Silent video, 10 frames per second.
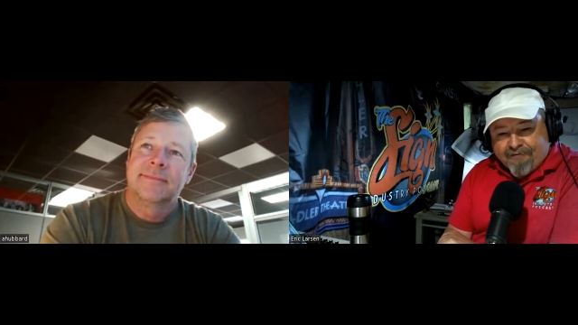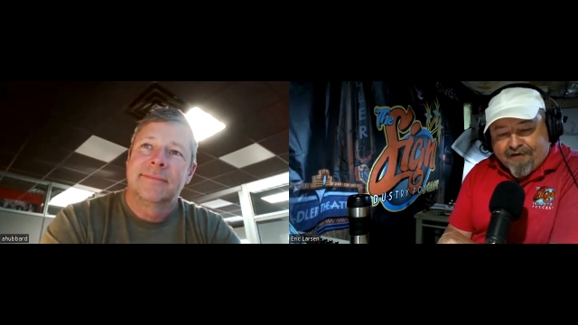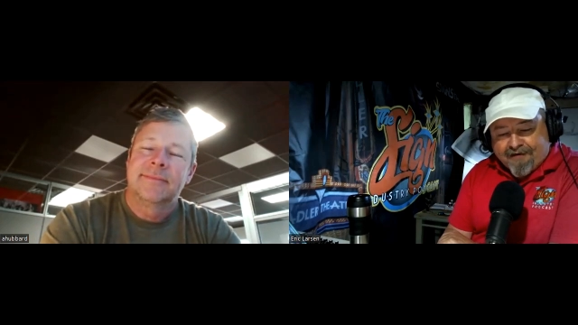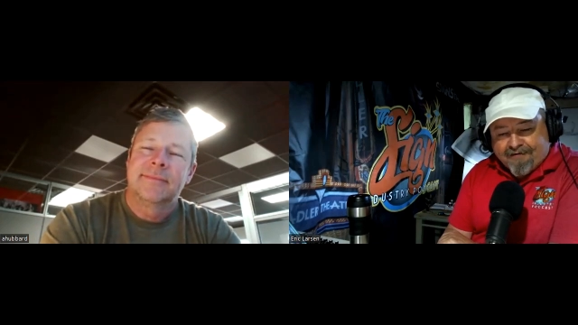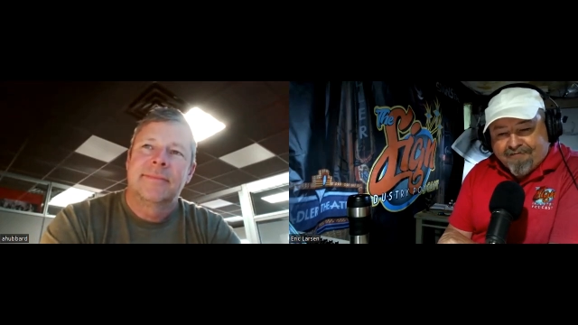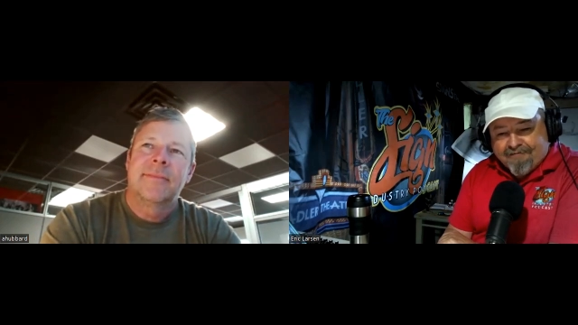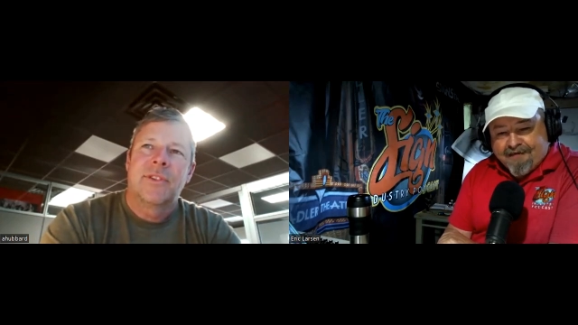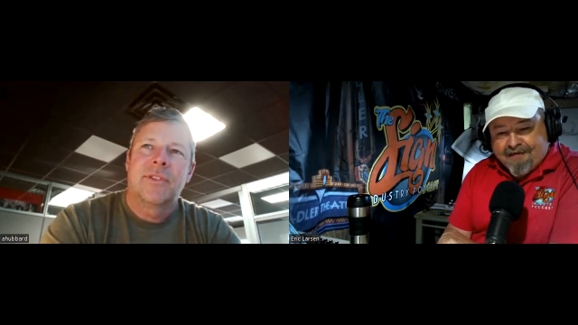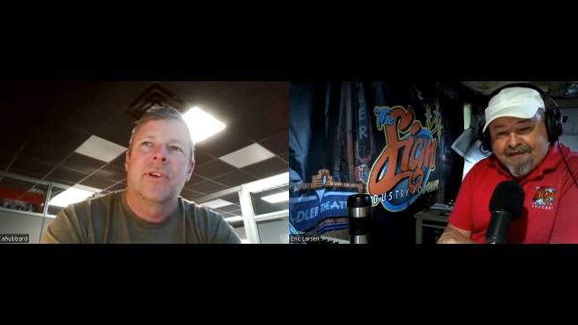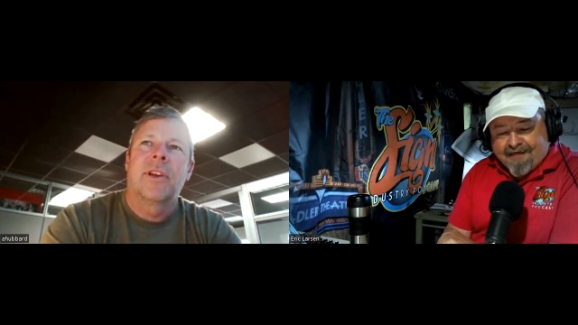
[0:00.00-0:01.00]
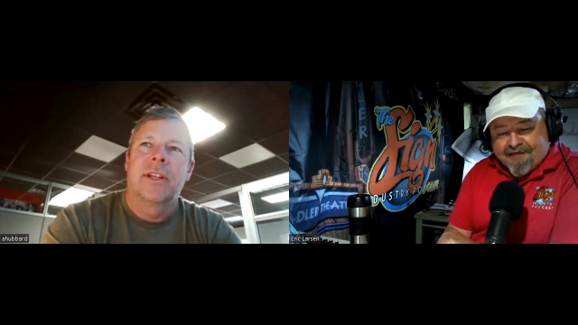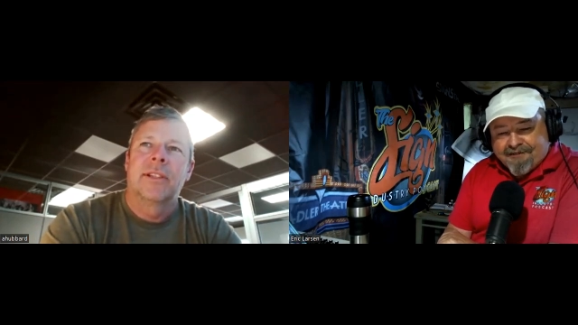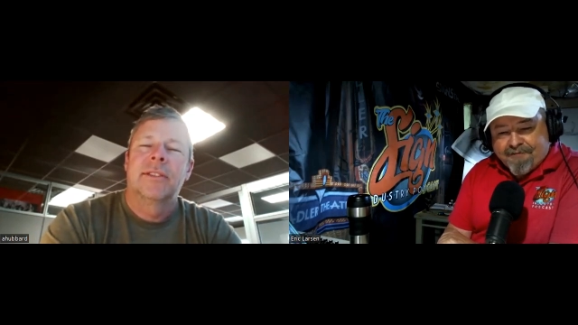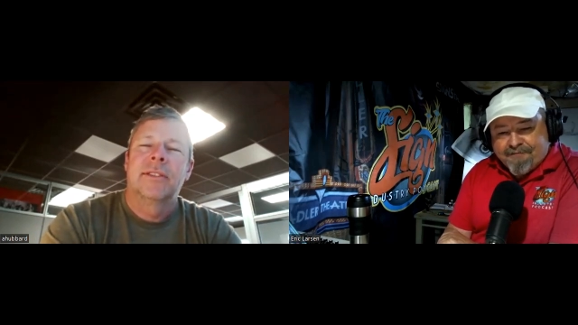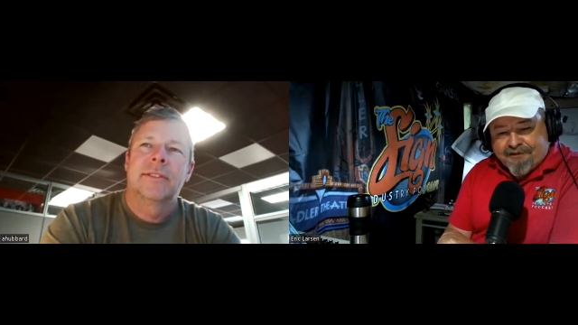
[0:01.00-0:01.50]
Speaker 1: We can
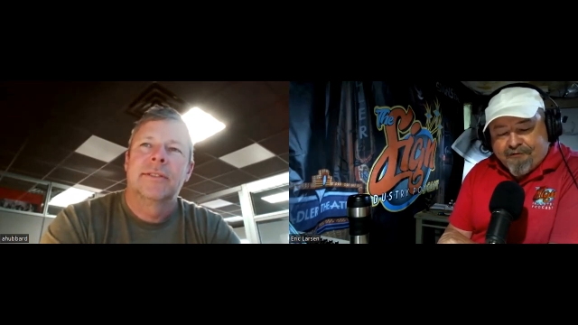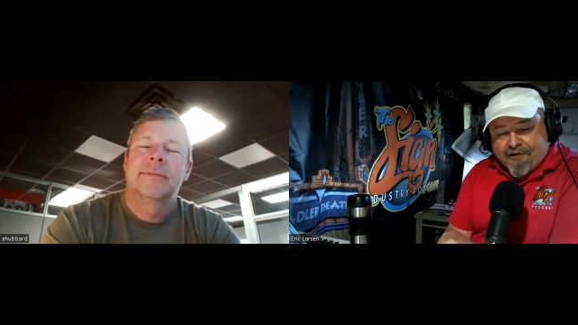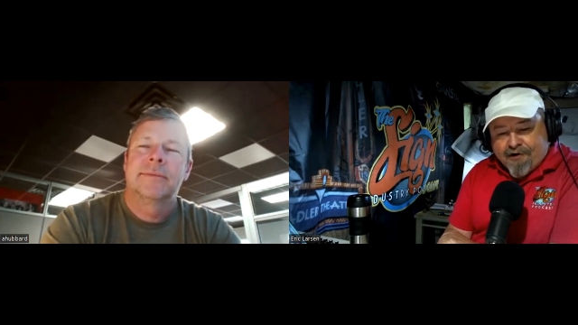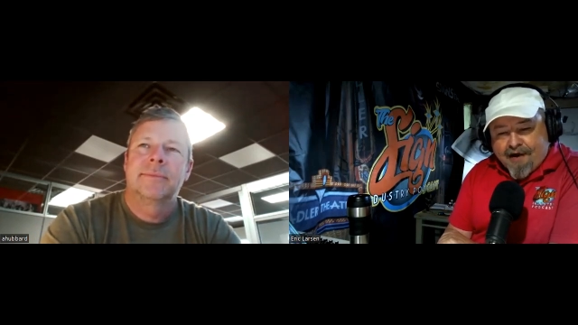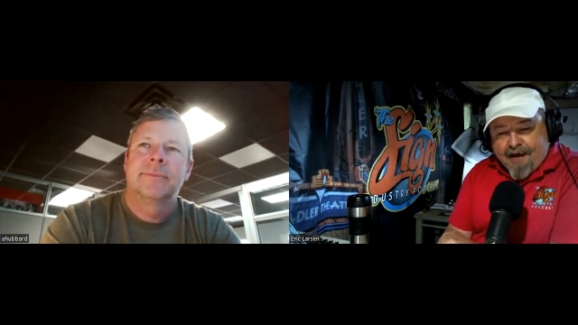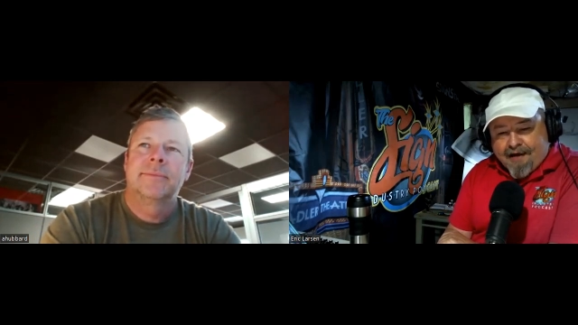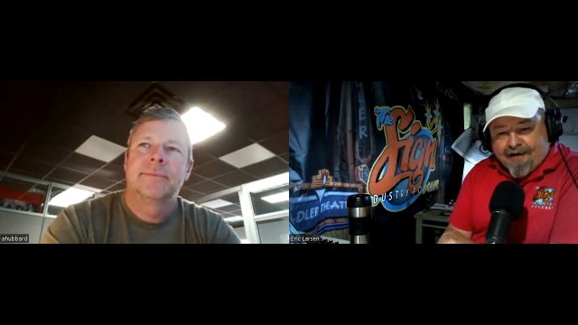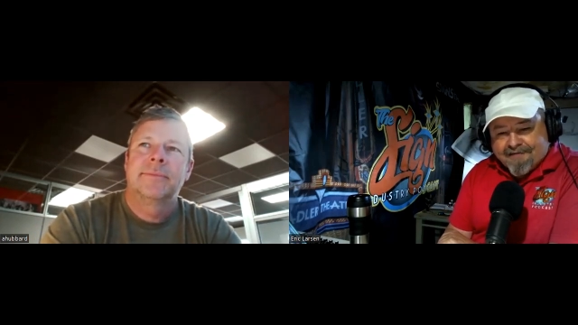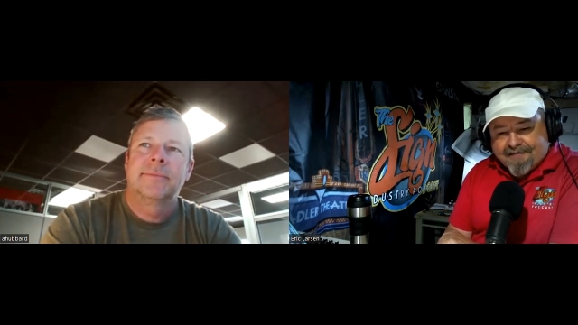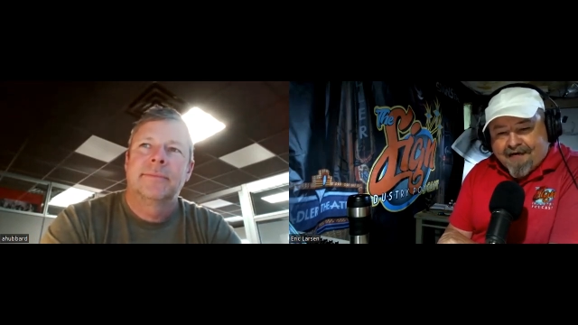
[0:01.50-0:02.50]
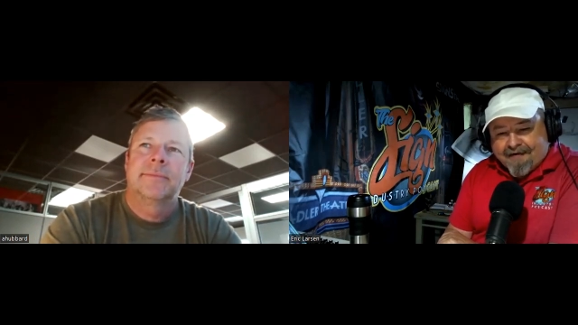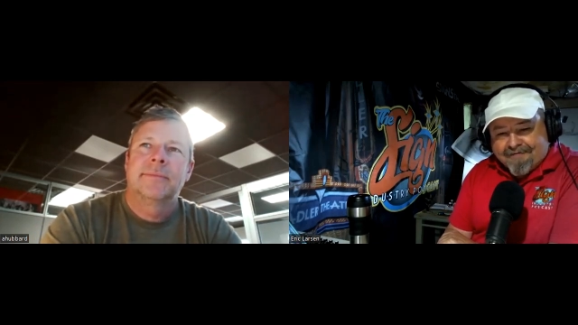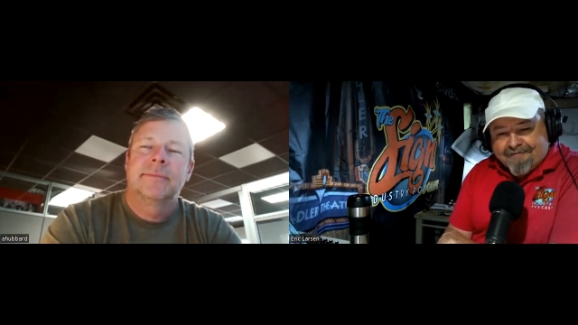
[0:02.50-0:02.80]
catch up, see where you're at. How's that?